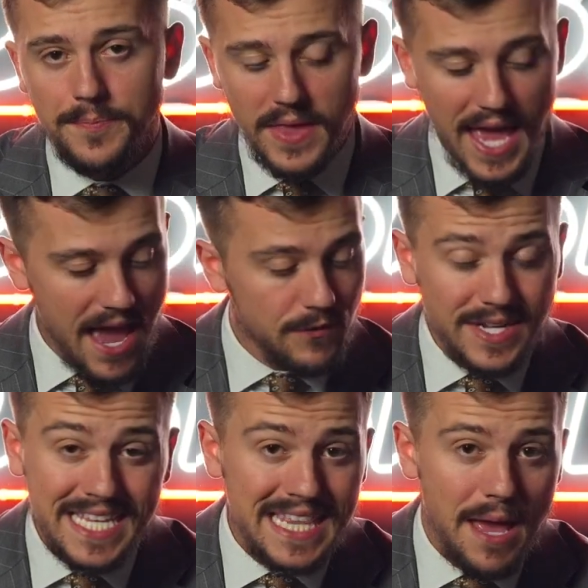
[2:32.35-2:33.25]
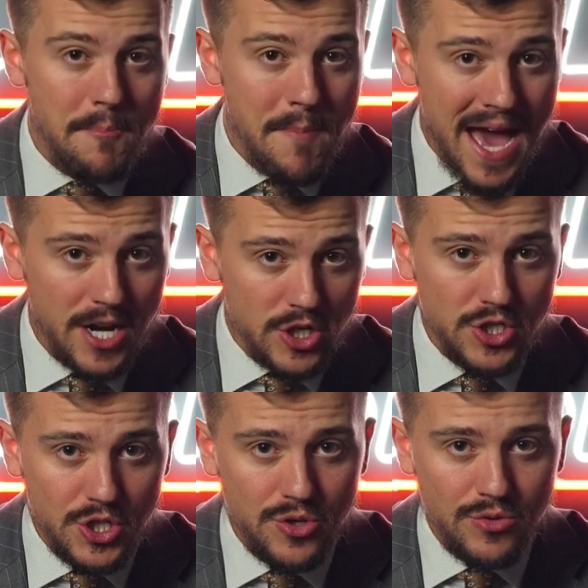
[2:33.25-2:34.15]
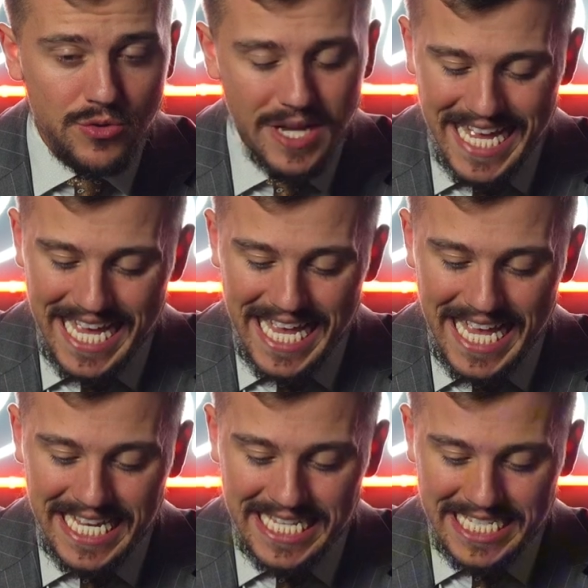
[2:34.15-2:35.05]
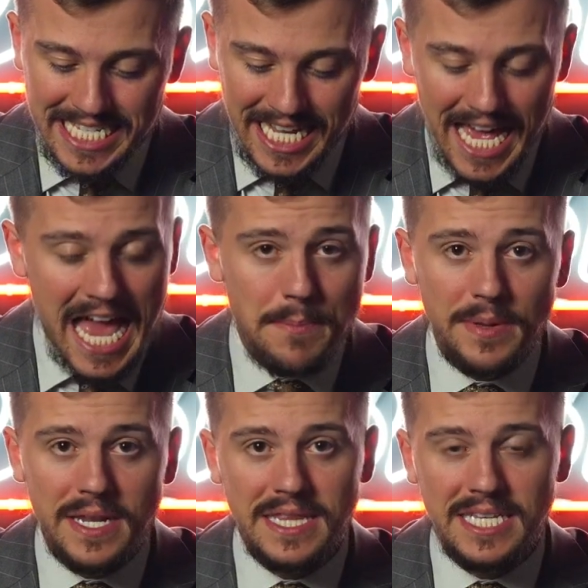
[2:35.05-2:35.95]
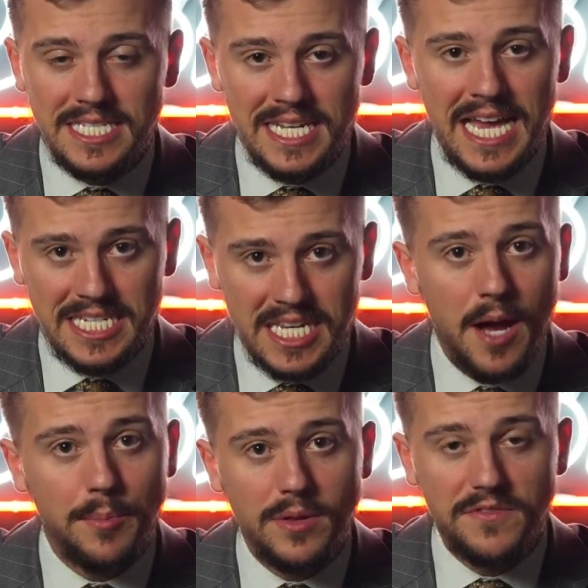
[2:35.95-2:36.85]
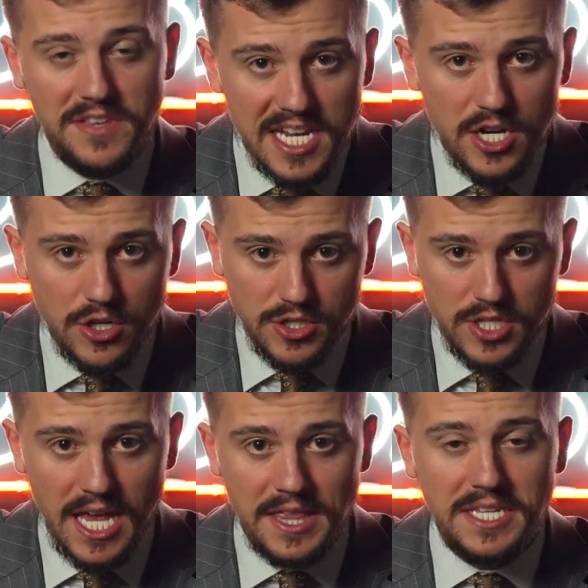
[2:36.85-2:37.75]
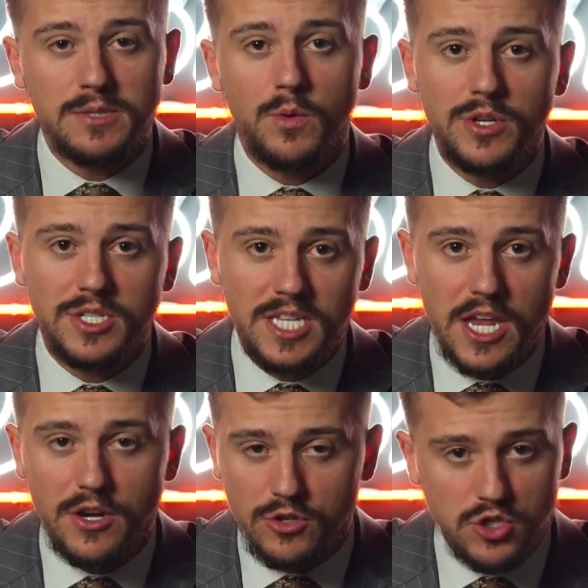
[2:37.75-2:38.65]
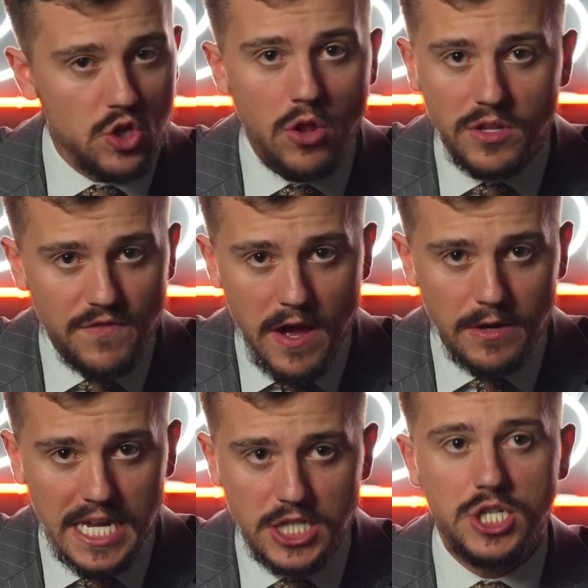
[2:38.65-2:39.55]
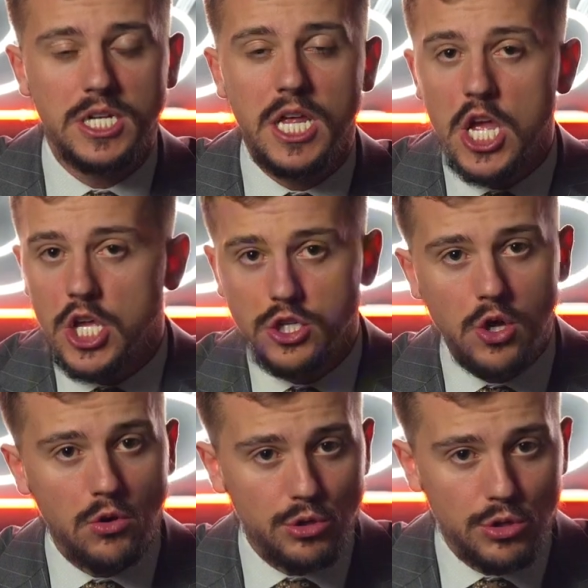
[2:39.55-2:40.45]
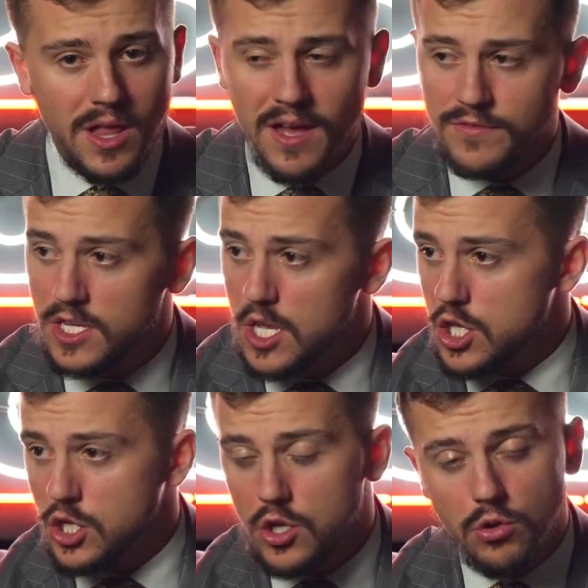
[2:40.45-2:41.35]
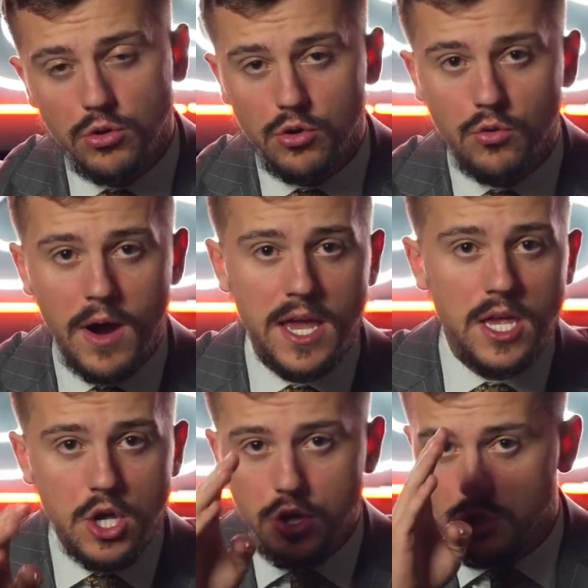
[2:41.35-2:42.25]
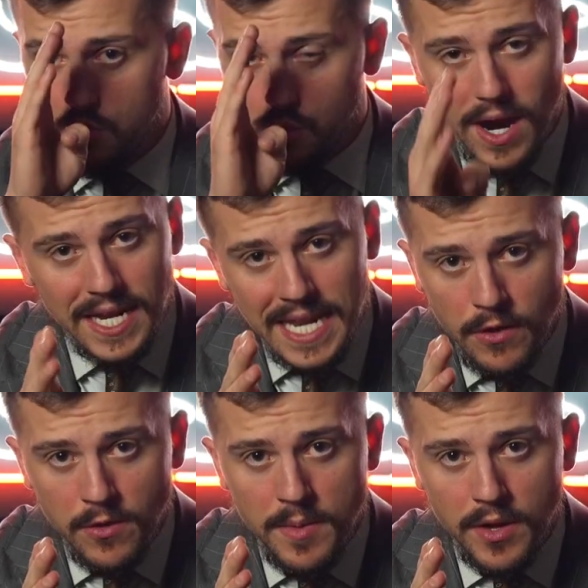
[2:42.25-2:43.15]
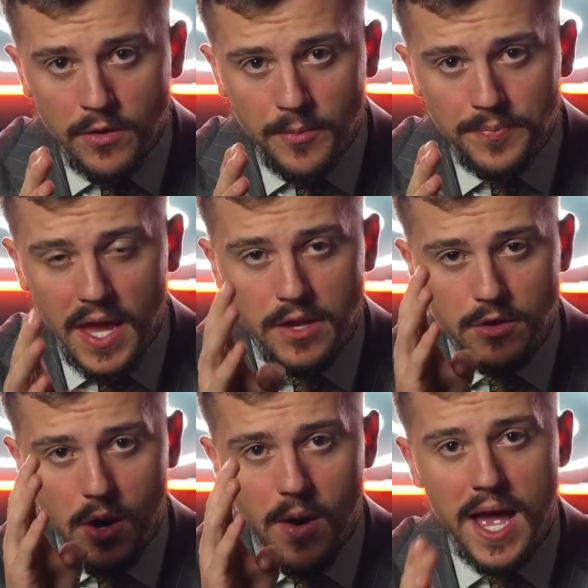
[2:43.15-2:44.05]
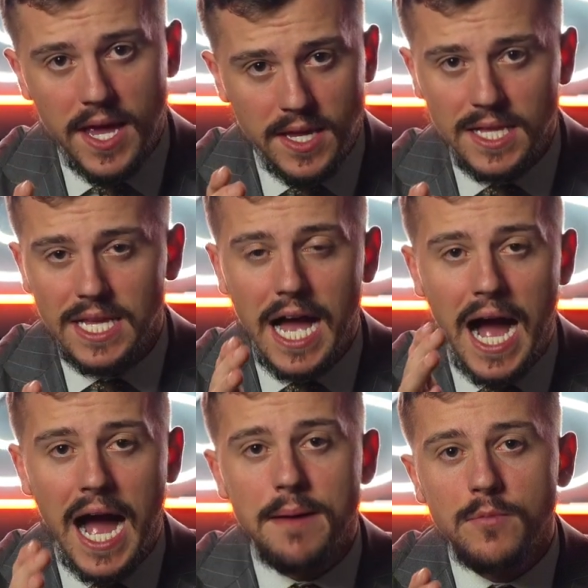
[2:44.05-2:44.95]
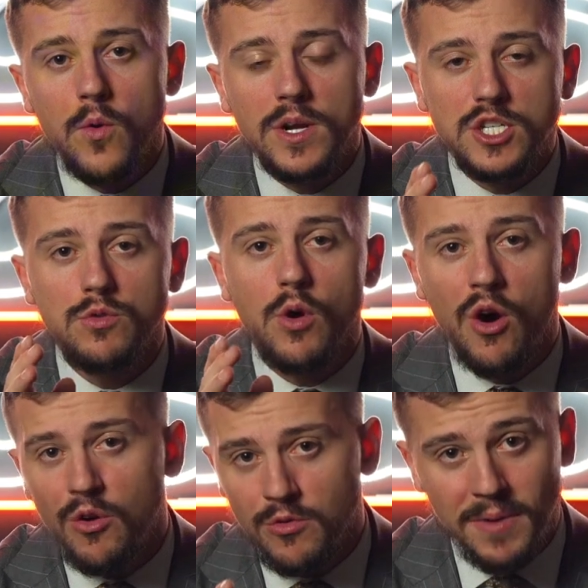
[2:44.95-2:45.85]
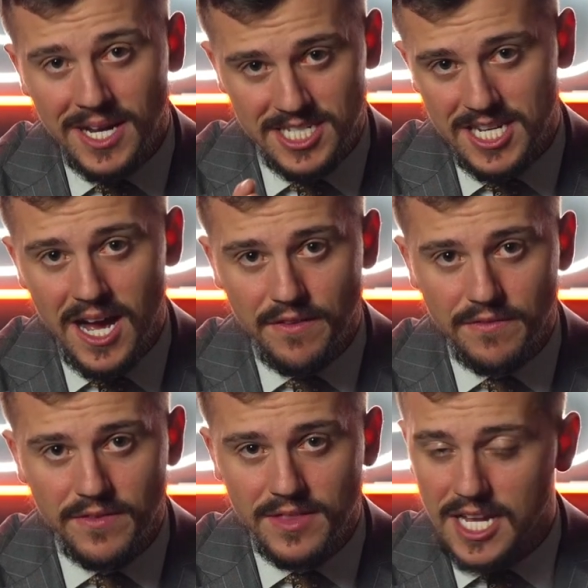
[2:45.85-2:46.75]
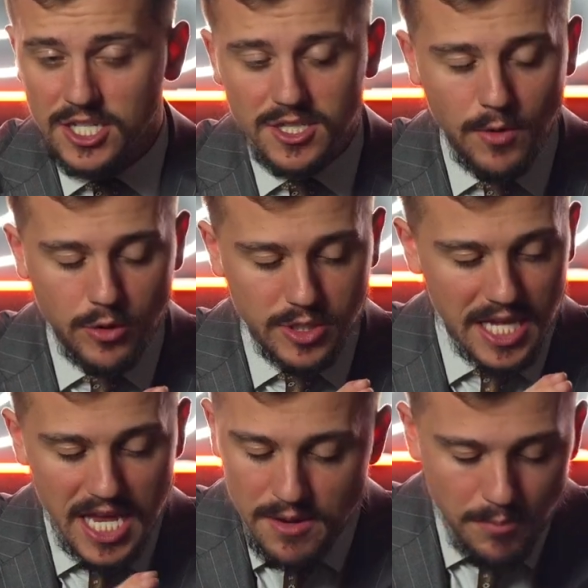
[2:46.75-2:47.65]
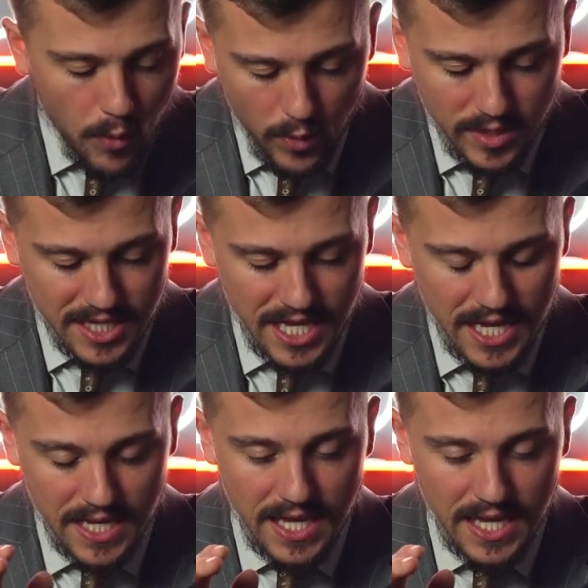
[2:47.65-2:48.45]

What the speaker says: Everything that matters to you is going to happen in these next couple of years. And this is where you set your solid foundation. You don't look left, you don't look right, you look right down the middle, and you go, hey, I'm going to own my stuff. That is the most important thing